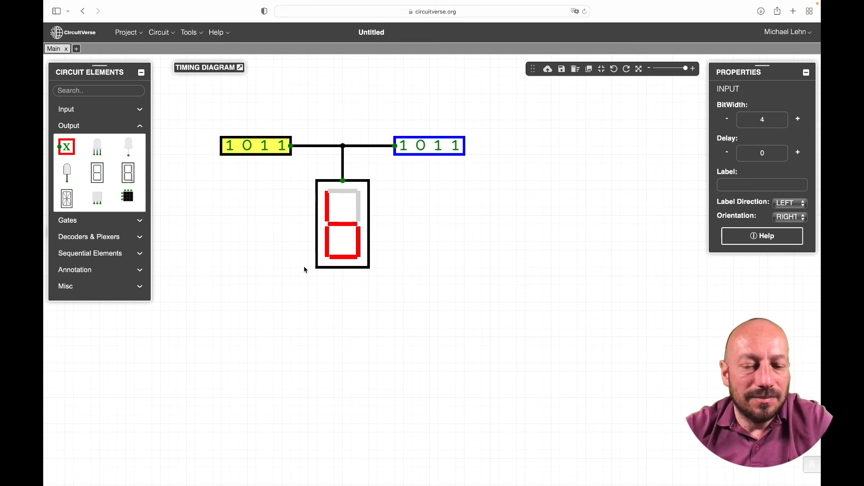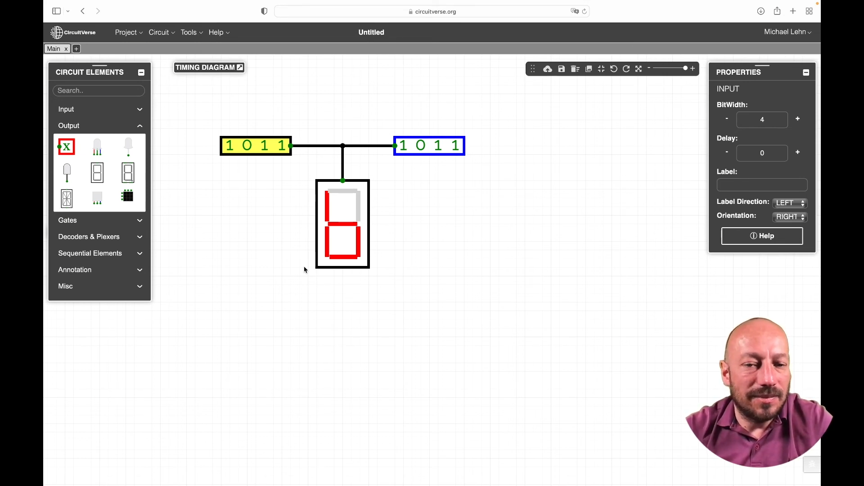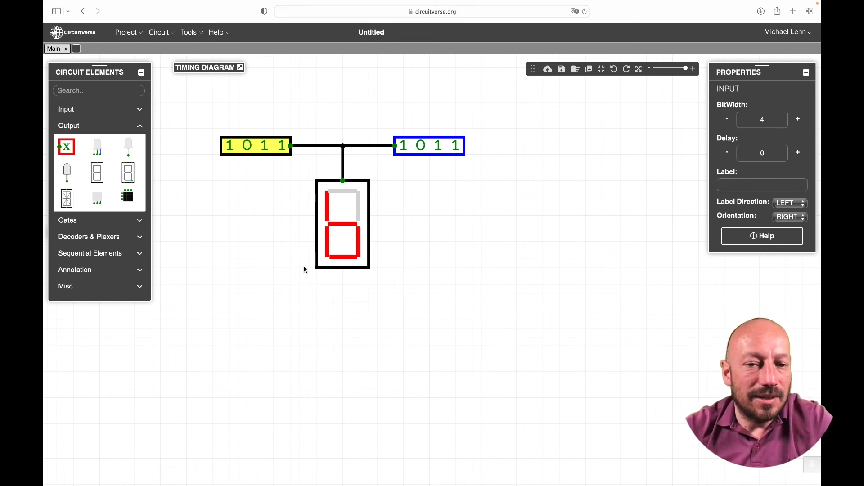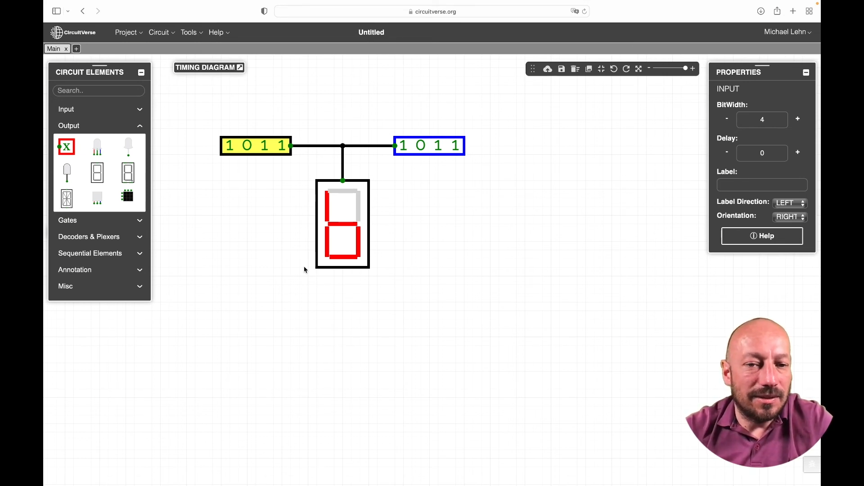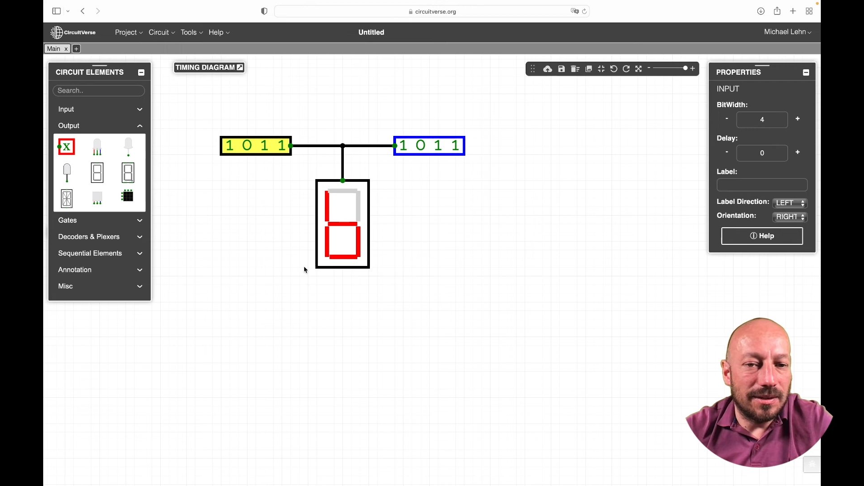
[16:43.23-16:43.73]

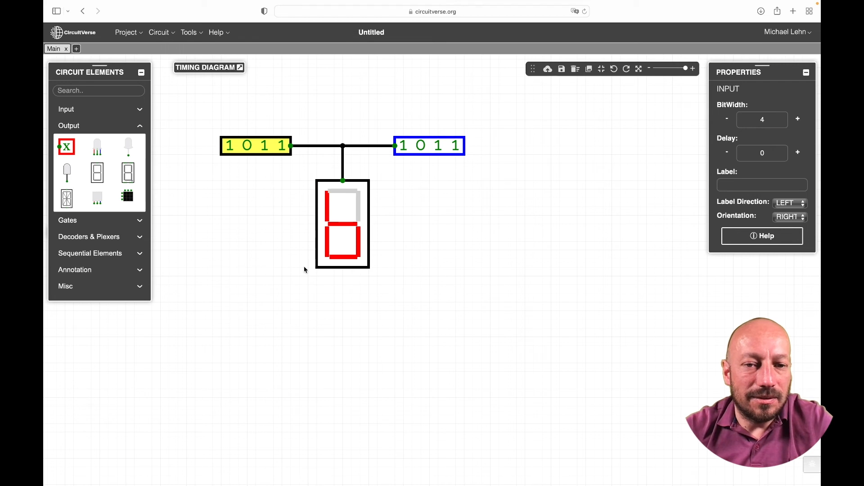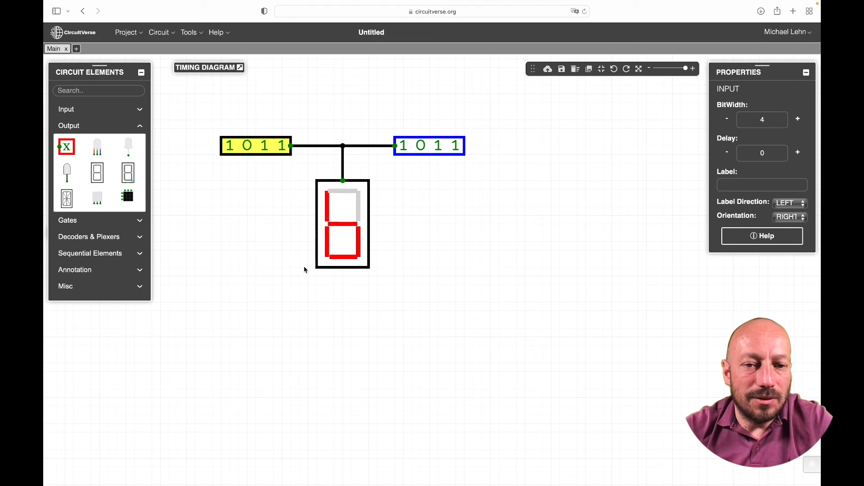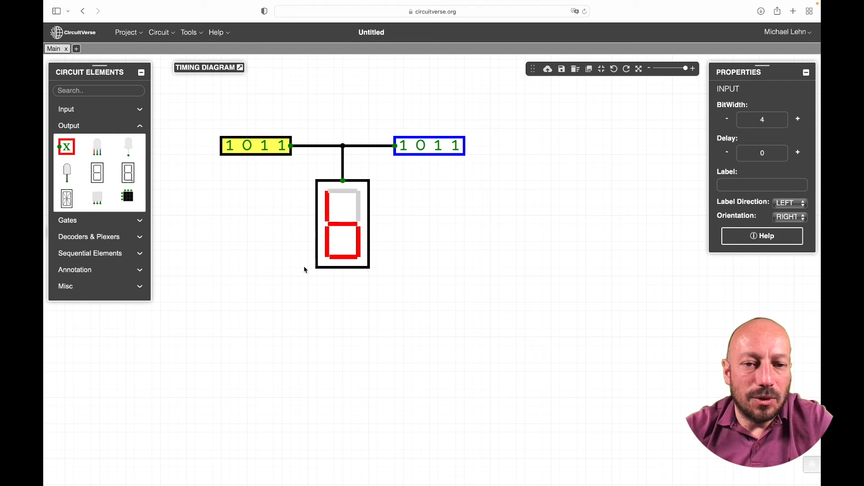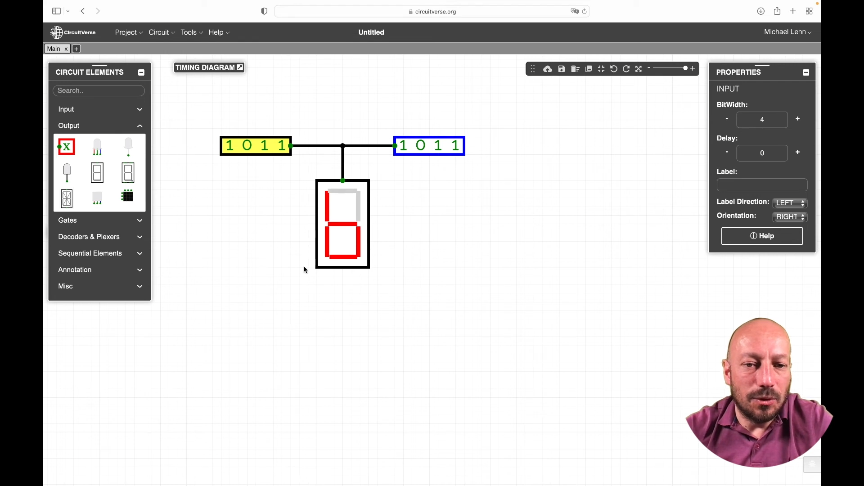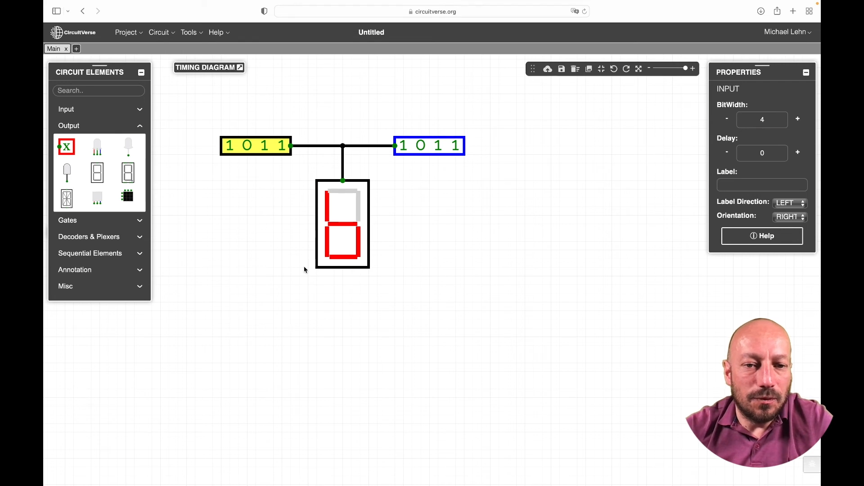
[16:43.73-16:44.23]
and you
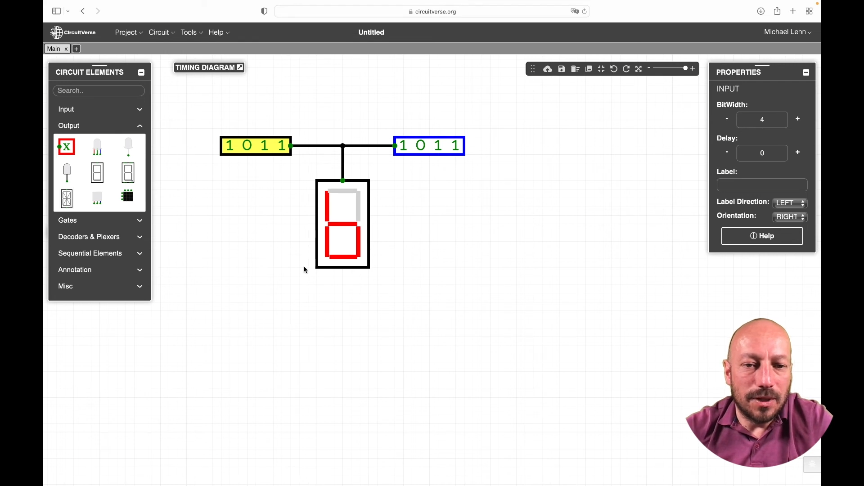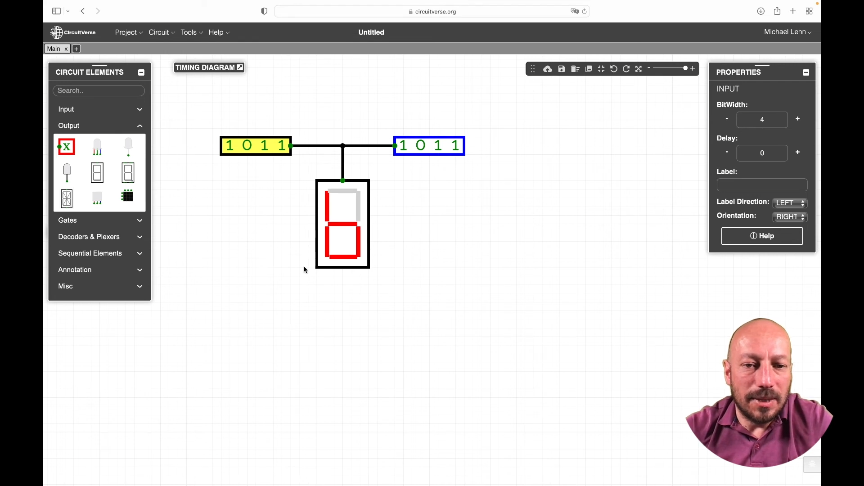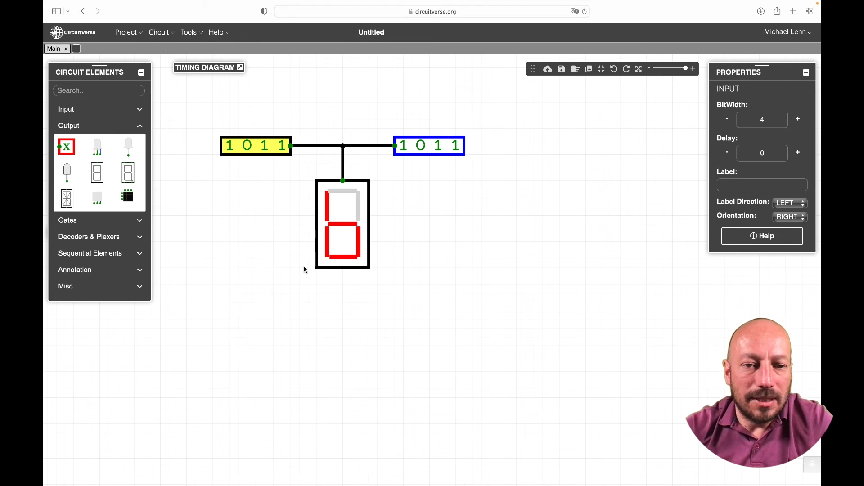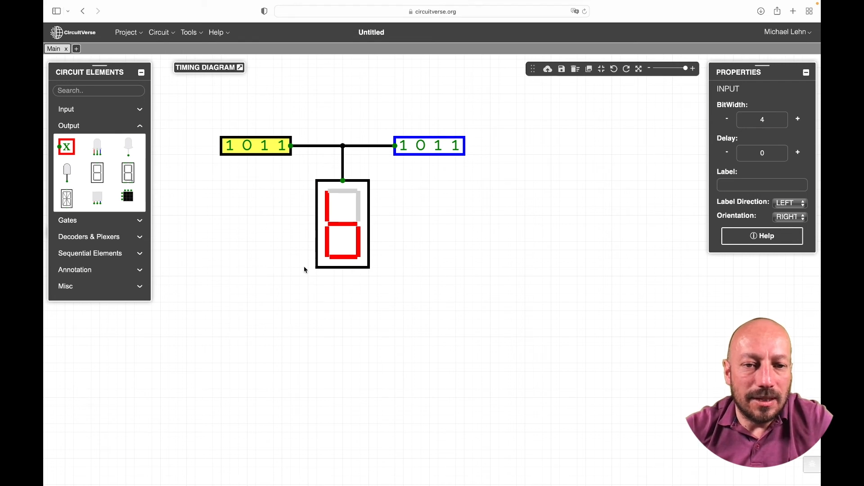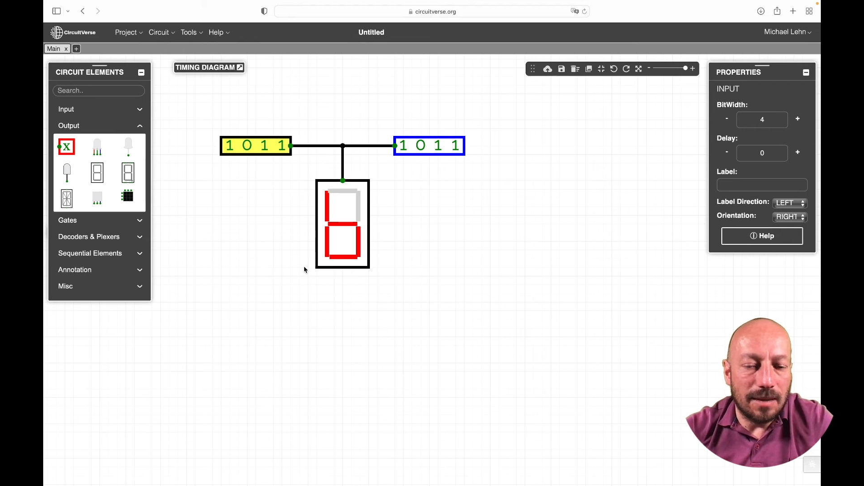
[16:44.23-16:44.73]
don't want to
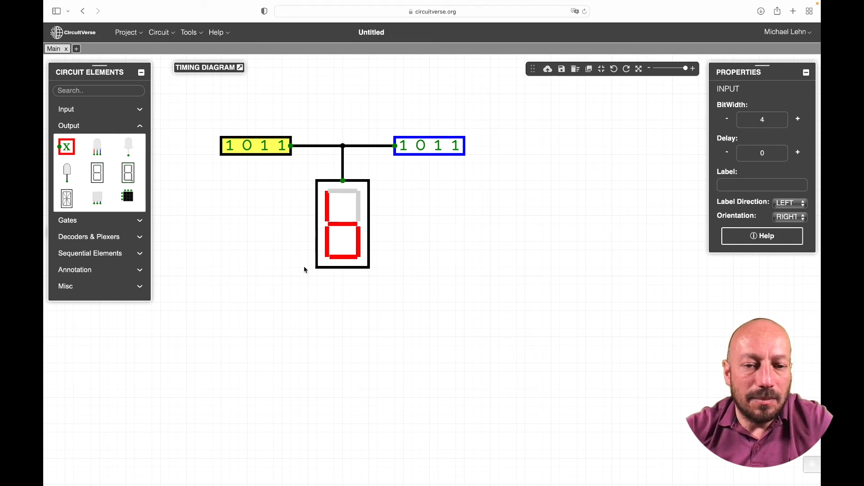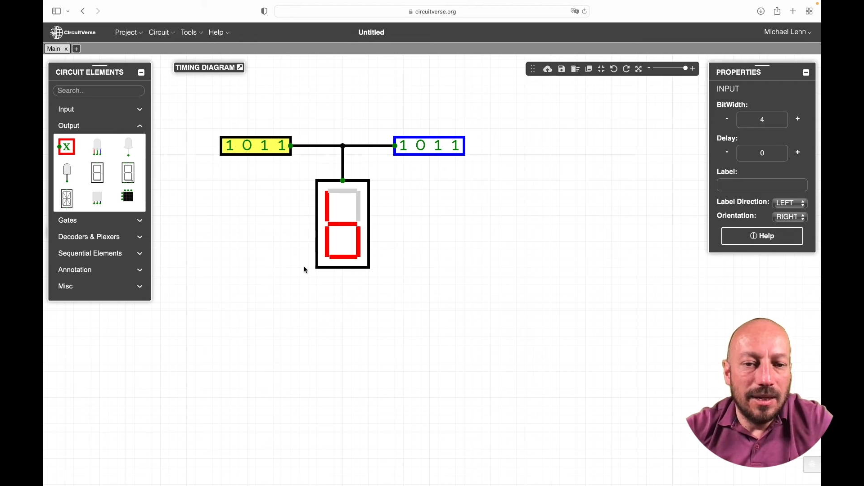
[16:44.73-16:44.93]
mix it up.